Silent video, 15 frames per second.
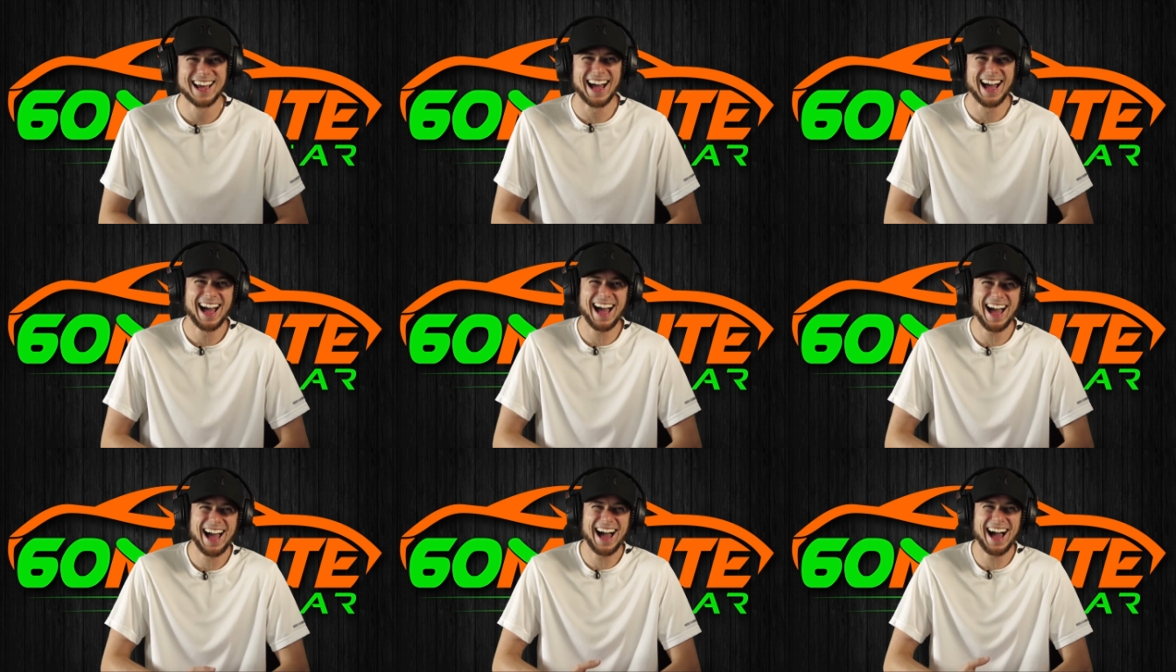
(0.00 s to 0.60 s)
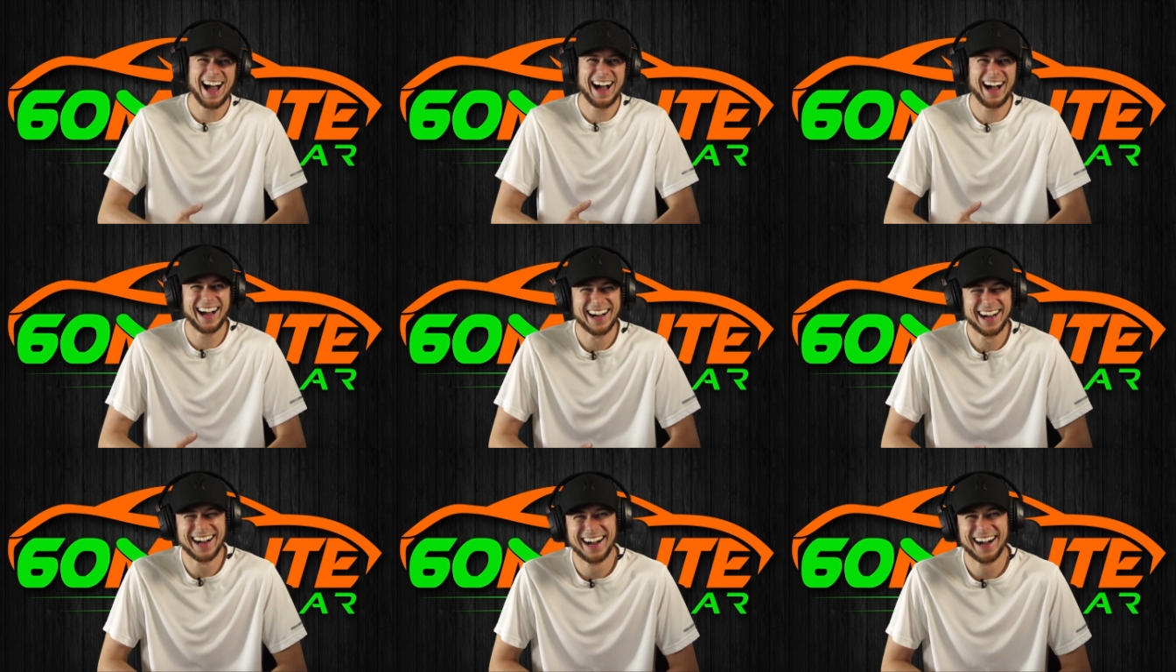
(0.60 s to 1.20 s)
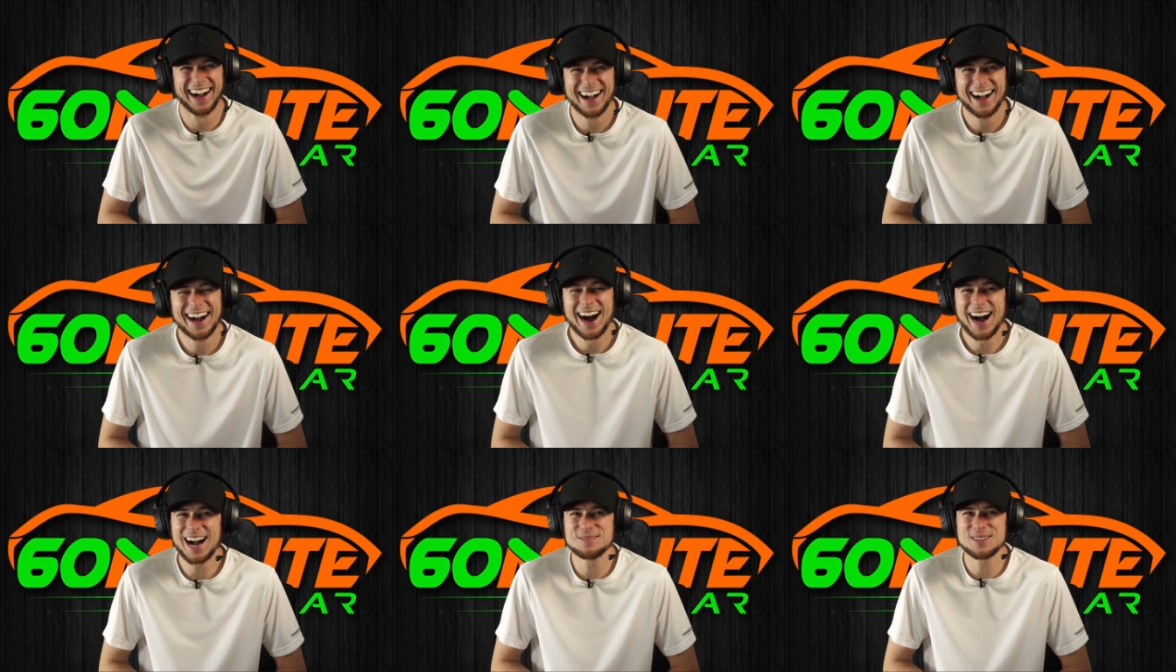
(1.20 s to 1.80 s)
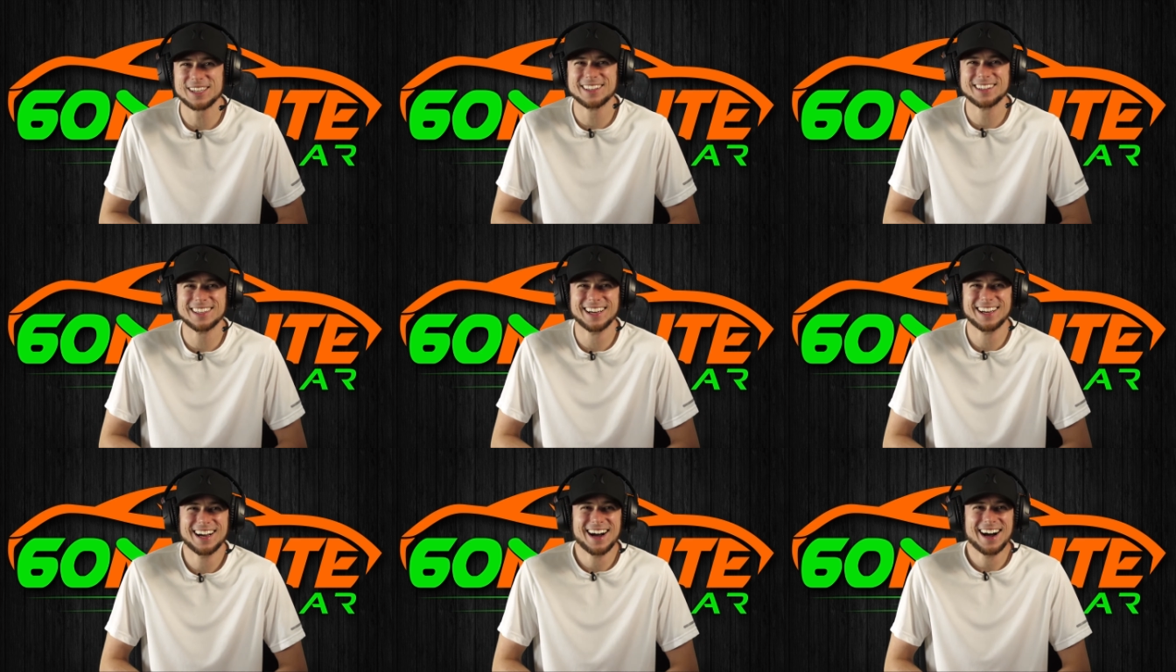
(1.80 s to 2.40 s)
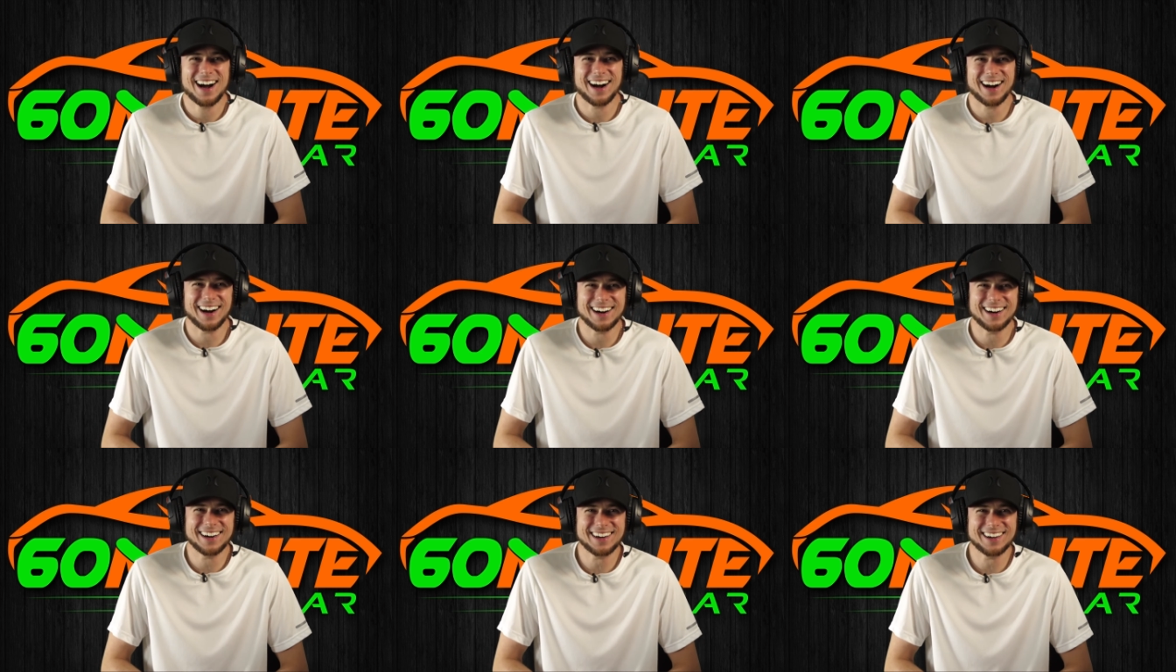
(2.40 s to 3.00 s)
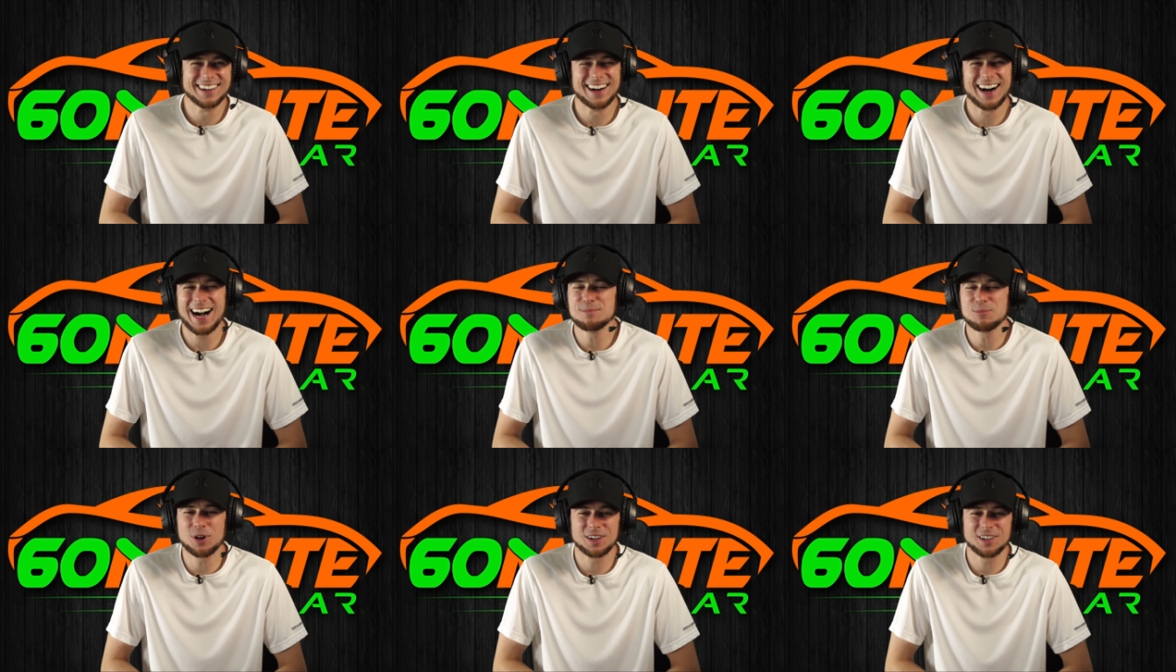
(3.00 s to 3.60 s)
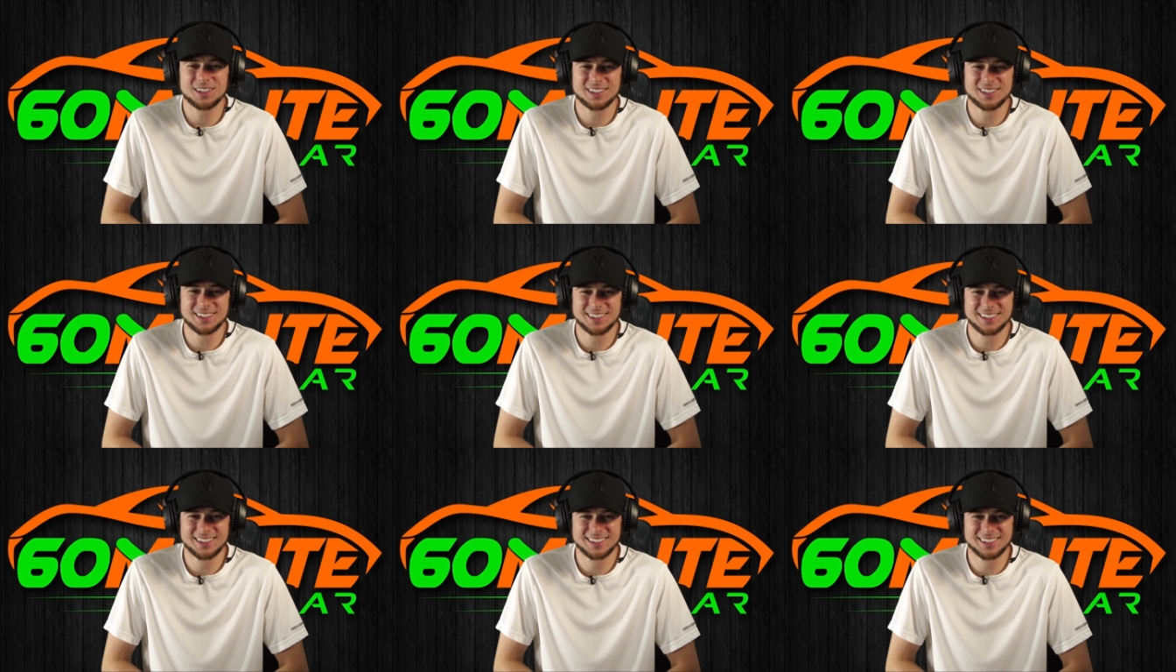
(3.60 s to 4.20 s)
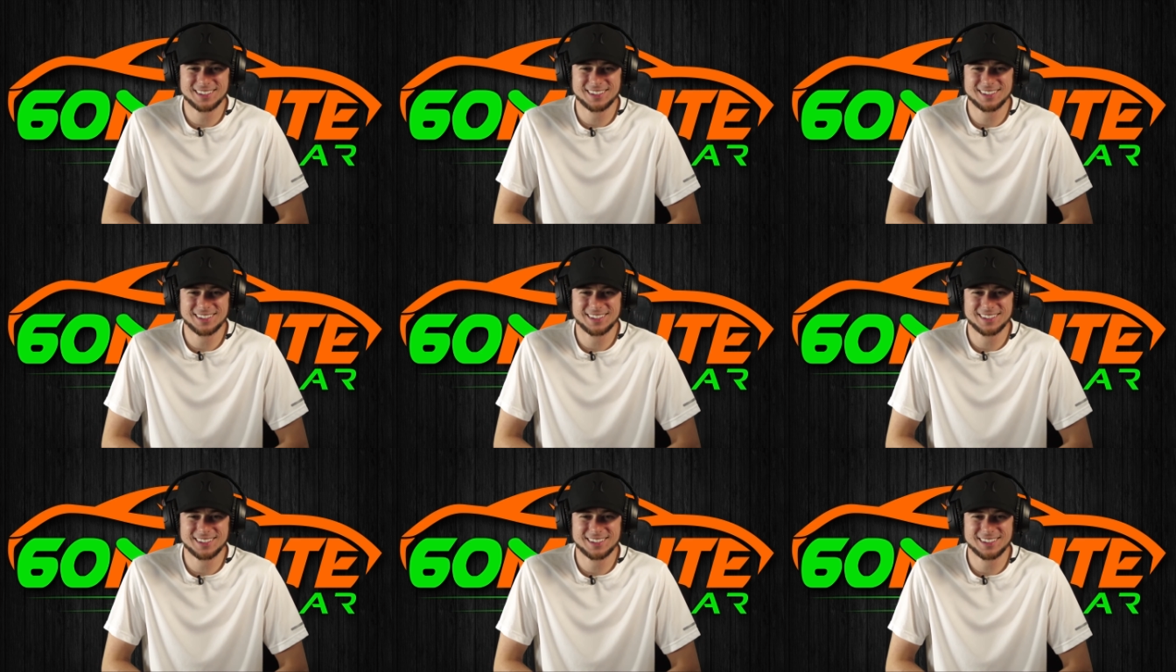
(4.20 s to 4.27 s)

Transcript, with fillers: okay, hey, I'm, I'm, I'm all about saving.